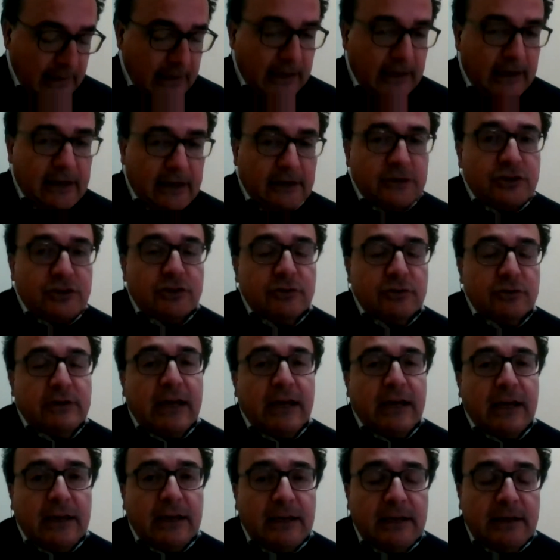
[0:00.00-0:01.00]
And
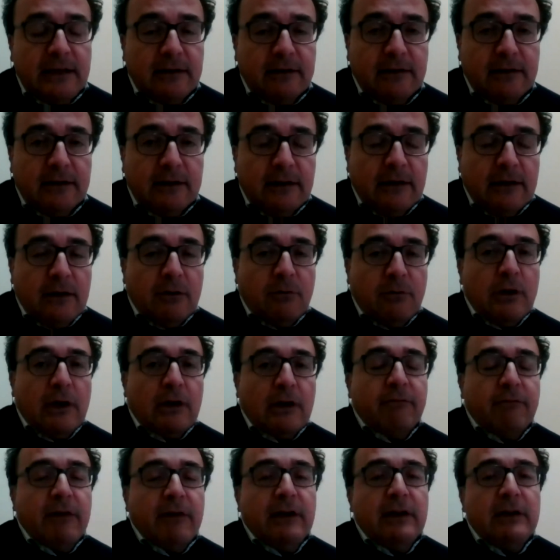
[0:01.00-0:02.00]
today we
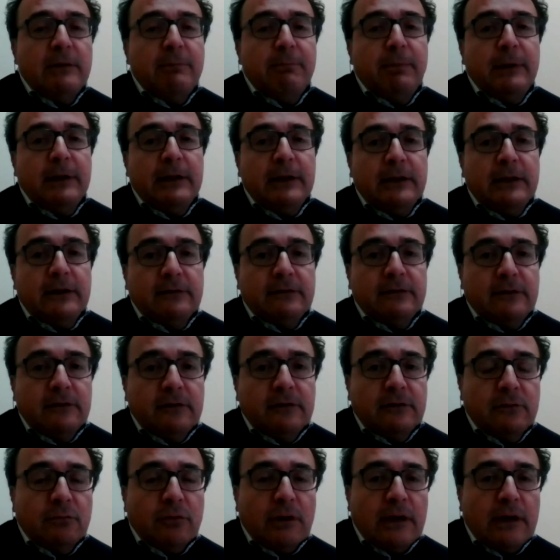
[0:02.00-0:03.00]
are very pleased
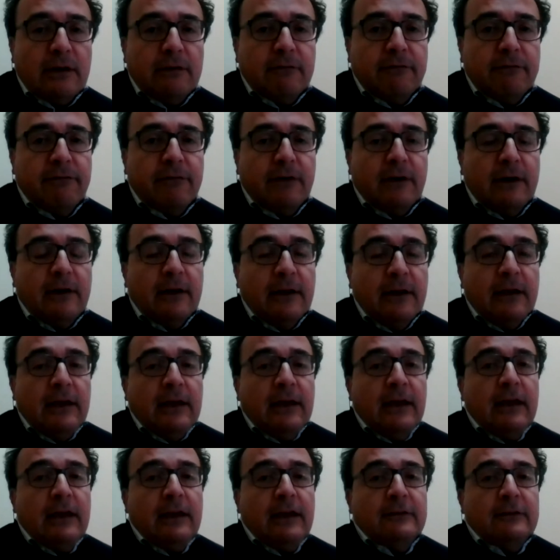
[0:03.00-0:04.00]
to have
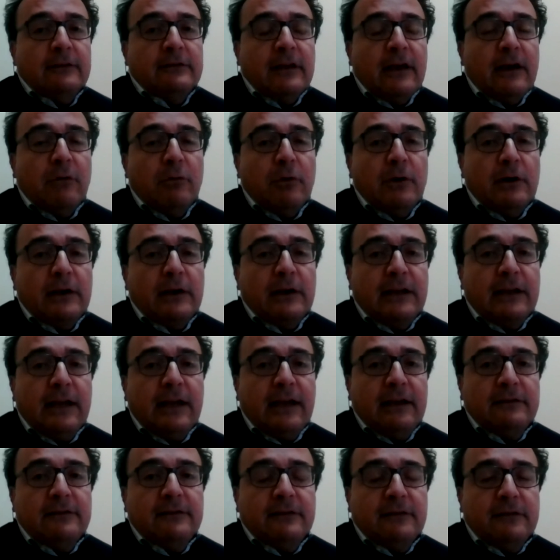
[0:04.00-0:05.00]
as our
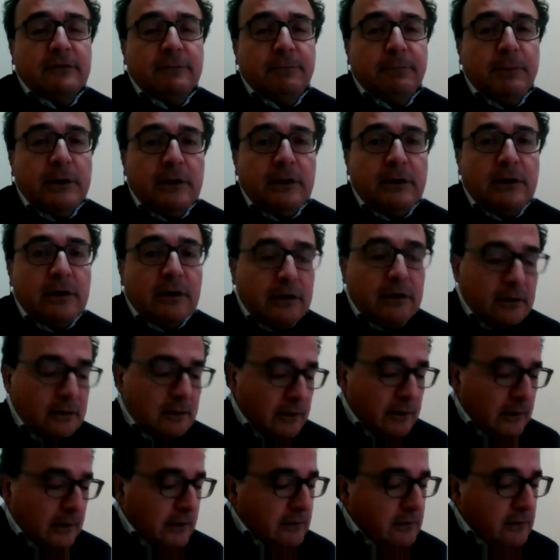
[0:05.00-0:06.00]
guest
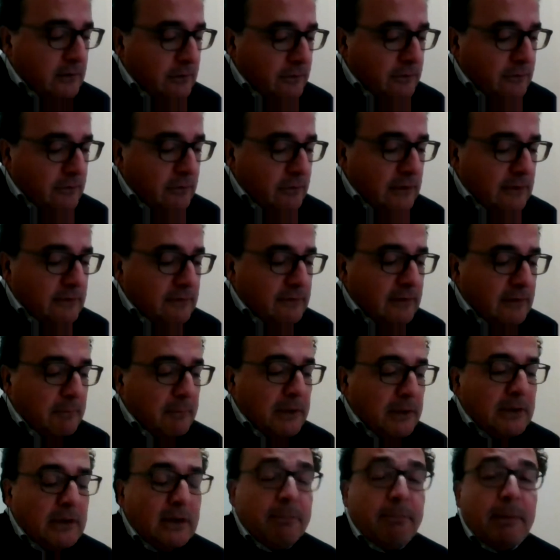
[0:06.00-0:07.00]
speaker, Dottoressa
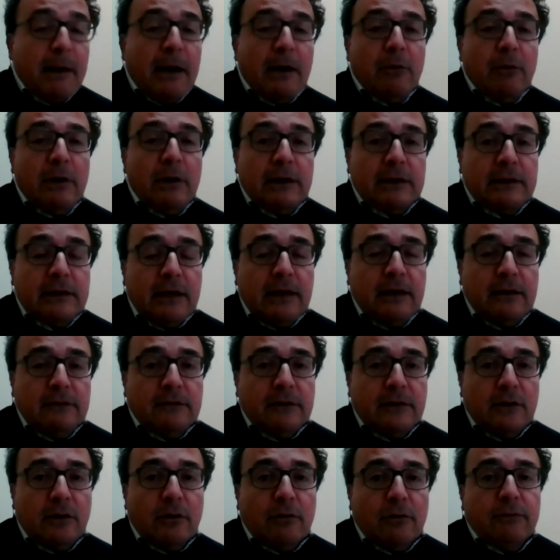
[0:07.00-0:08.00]
Maria Paola
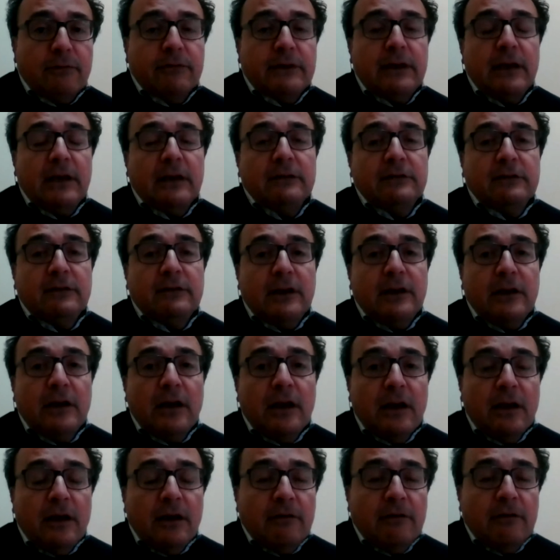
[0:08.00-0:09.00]
Chiesi of Chiesi
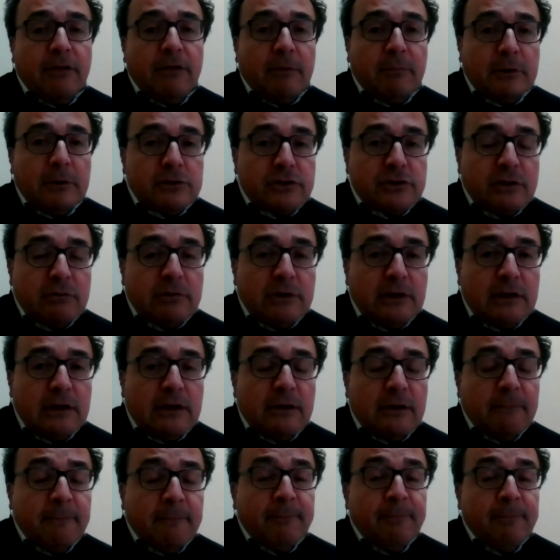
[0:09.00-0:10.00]

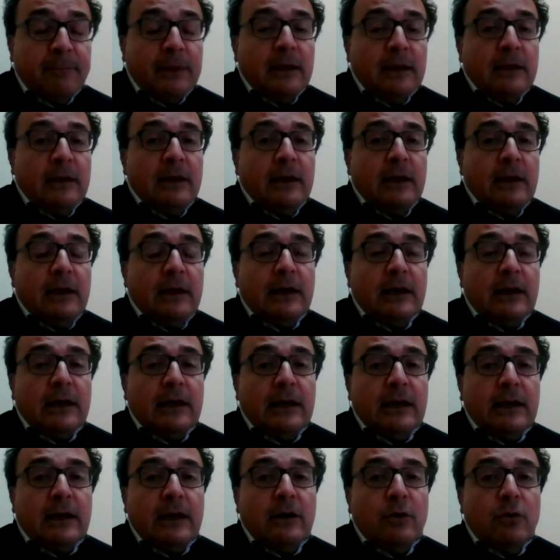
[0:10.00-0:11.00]
Pharmaceutiche,
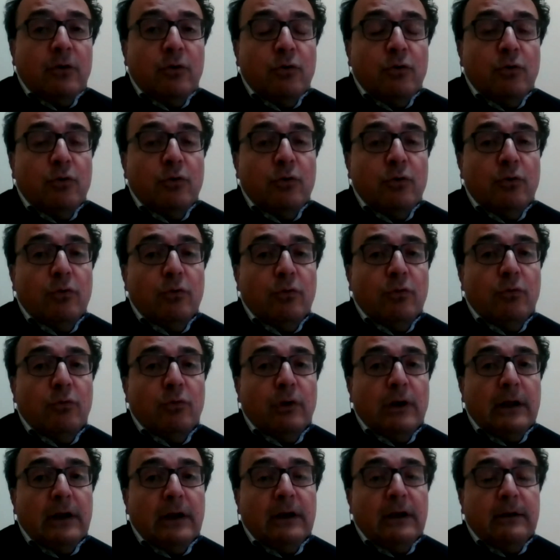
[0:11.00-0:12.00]
who
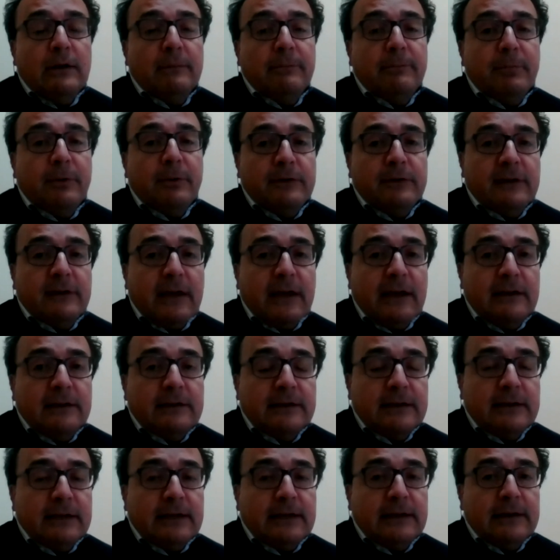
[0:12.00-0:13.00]
will
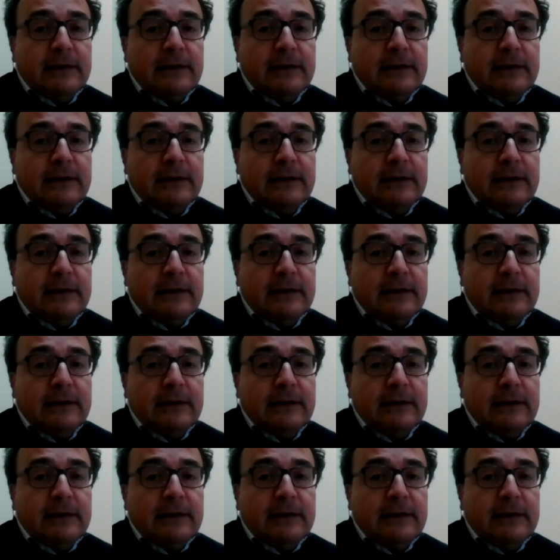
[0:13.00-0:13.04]
present